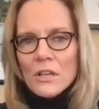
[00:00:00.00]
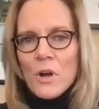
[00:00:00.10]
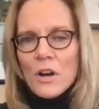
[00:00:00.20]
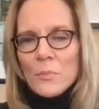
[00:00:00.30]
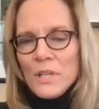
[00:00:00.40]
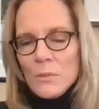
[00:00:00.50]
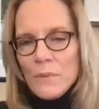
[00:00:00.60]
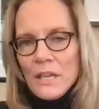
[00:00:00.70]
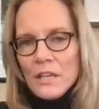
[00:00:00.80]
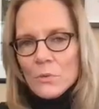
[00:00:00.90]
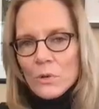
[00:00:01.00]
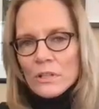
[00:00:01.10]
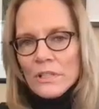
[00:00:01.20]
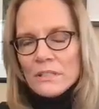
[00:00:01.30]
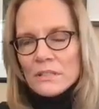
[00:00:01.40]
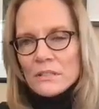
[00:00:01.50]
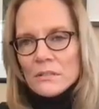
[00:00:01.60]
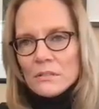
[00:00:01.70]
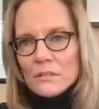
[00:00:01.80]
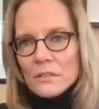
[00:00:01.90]
are being made, or at least
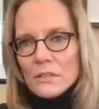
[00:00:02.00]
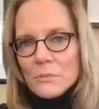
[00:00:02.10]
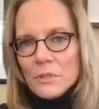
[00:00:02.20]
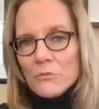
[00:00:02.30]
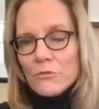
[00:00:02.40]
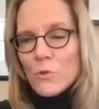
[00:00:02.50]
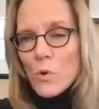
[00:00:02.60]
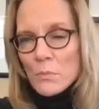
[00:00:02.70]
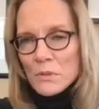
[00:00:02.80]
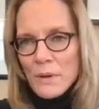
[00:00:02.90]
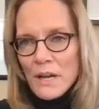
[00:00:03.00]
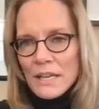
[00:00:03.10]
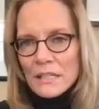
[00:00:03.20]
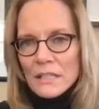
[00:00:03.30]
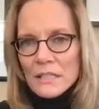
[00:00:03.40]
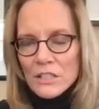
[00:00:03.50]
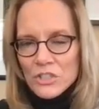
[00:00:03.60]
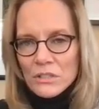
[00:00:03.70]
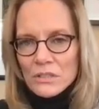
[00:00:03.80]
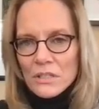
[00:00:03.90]
informed by
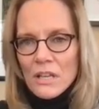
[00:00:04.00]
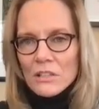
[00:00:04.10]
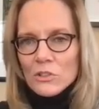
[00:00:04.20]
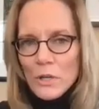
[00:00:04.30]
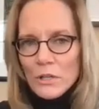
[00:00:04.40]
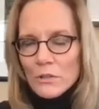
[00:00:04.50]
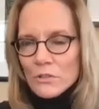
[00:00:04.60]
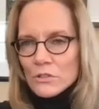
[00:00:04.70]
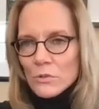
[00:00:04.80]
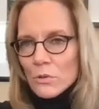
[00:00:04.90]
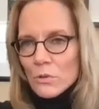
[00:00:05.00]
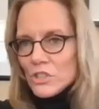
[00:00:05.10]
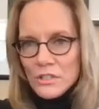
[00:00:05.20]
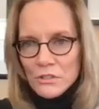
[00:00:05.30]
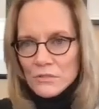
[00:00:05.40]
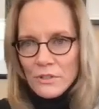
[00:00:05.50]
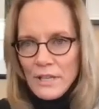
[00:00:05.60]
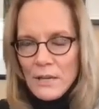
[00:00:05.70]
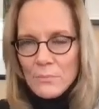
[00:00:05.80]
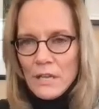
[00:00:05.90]
clinicians and not lawyers or judges for
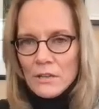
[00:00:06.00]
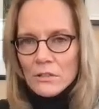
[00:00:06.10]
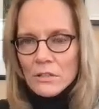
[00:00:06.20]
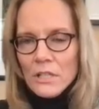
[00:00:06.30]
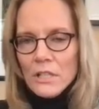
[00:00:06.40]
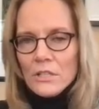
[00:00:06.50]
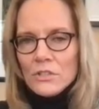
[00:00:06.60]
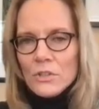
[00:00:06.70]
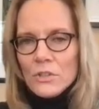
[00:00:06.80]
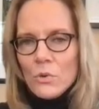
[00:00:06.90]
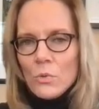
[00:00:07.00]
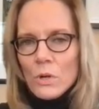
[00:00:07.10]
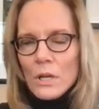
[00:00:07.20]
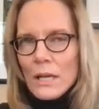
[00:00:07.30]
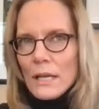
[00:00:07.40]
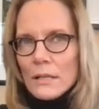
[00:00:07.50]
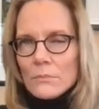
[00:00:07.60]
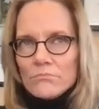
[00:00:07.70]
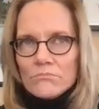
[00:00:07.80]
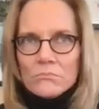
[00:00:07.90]
that matter. So
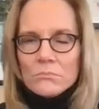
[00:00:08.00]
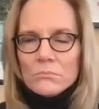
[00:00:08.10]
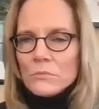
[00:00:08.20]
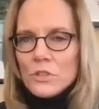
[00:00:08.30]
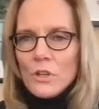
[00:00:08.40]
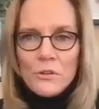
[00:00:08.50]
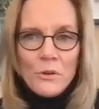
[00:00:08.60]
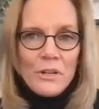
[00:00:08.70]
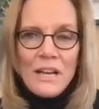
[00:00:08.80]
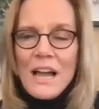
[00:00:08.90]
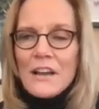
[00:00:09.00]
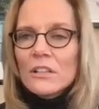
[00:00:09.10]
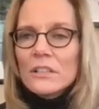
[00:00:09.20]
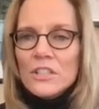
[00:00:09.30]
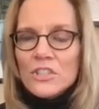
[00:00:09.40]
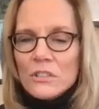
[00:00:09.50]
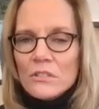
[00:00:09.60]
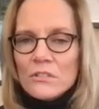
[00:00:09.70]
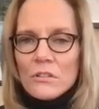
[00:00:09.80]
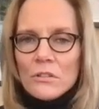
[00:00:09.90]
are you going to hire
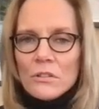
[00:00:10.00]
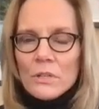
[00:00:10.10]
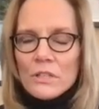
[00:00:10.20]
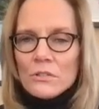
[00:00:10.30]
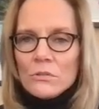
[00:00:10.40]
clinicians? Are you going to